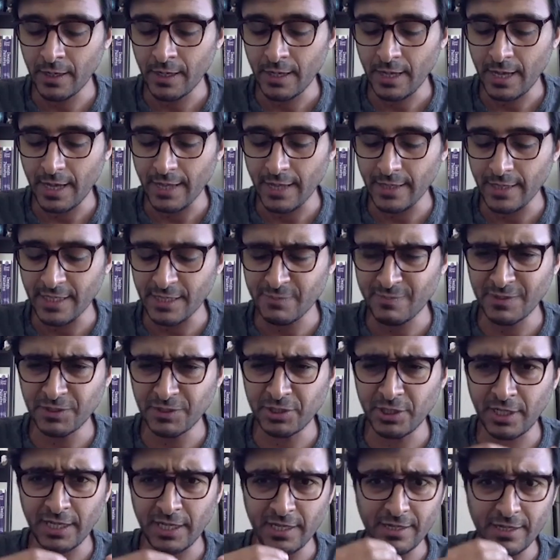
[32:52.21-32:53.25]
And
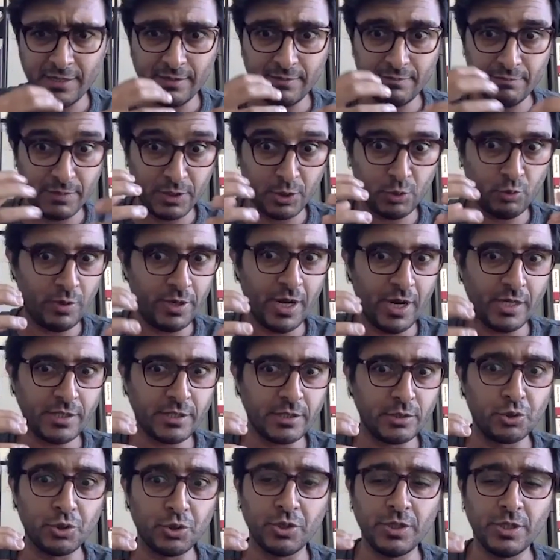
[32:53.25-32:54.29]
especially between us
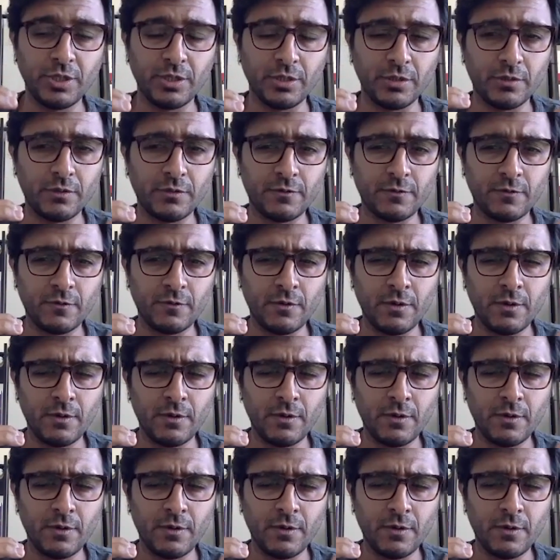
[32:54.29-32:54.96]
engineers,